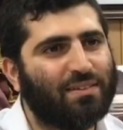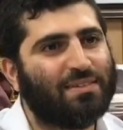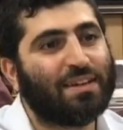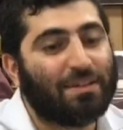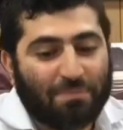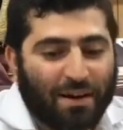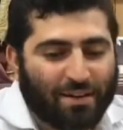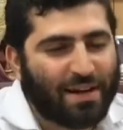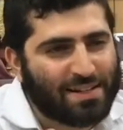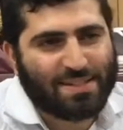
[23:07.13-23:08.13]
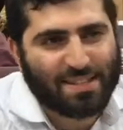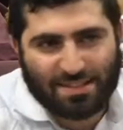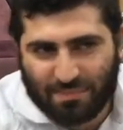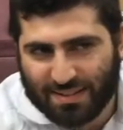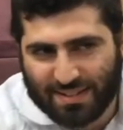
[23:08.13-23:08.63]
The Gemara says in
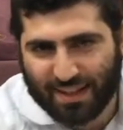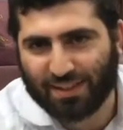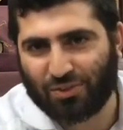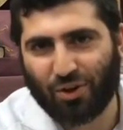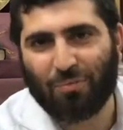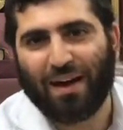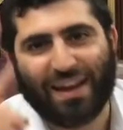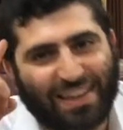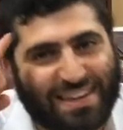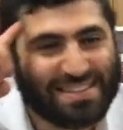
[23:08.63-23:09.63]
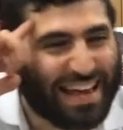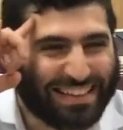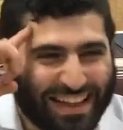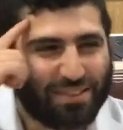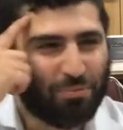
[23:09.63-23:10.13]
Masechet Yoma, he's at
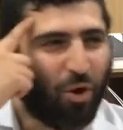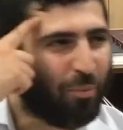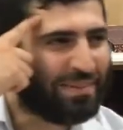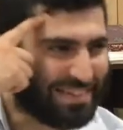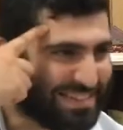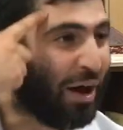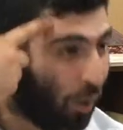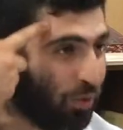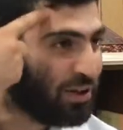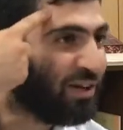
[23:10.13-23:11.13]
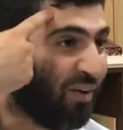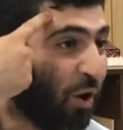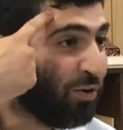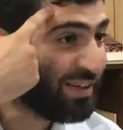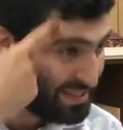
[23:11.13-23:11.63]
that moment, he's in the Holy of
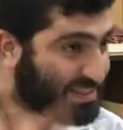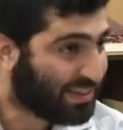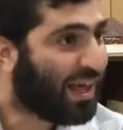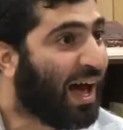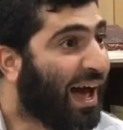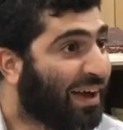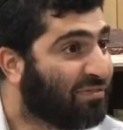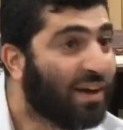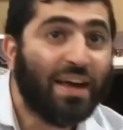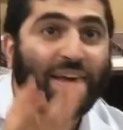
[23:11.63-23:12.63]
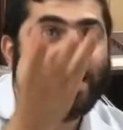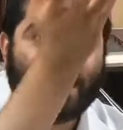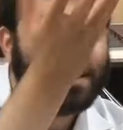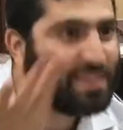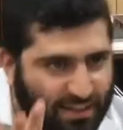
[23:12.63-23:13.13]
Holies. He's alive. He
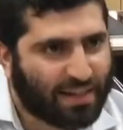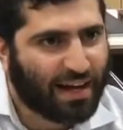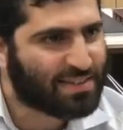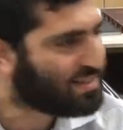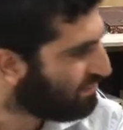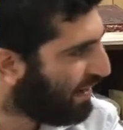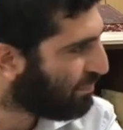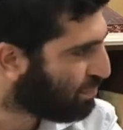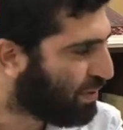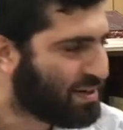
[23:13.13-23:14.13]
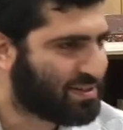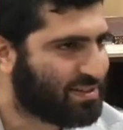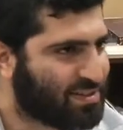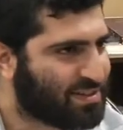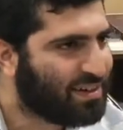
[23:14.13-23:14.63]
sees the God's divine
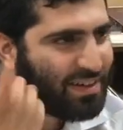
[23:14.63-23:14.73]
presence.